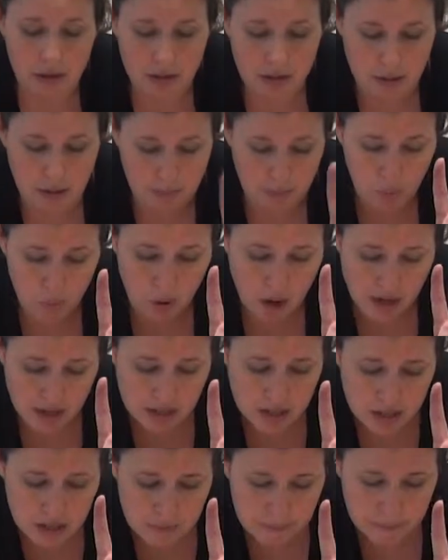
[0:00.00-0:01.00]
Number
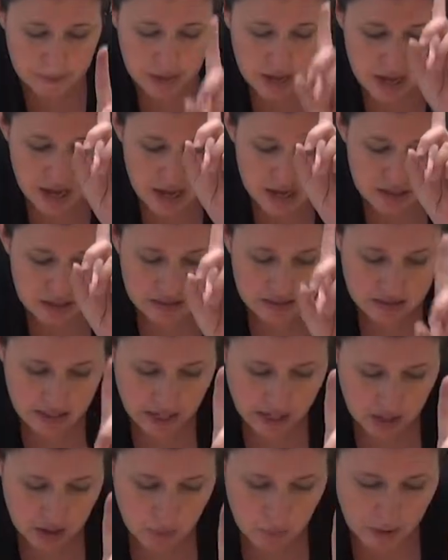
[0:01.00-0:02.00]
1,
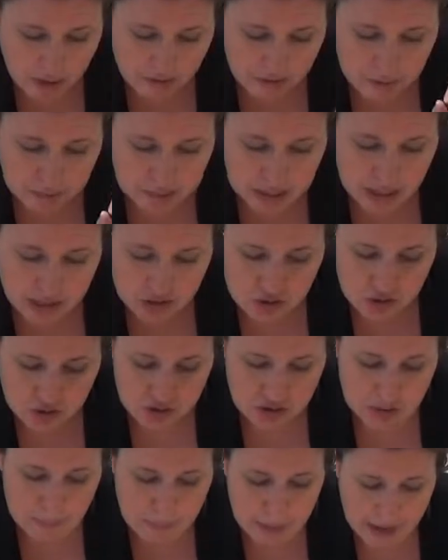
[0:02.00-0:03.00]
stay away from
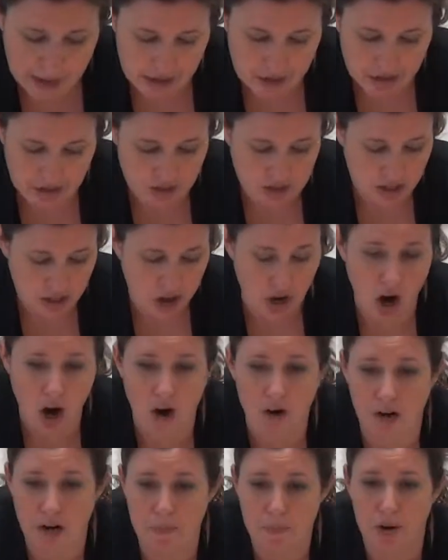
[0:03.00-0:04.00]
textures or patterns that are
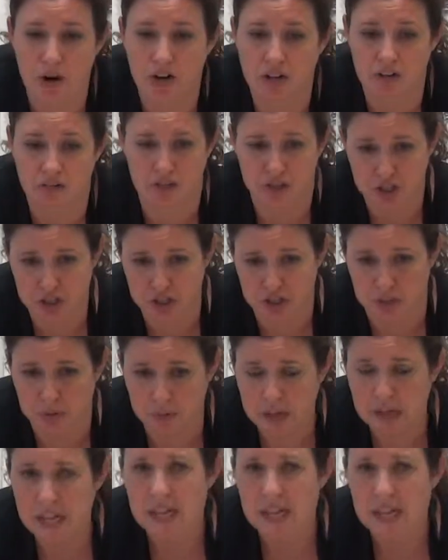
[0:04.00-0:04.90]
already part of the shoe.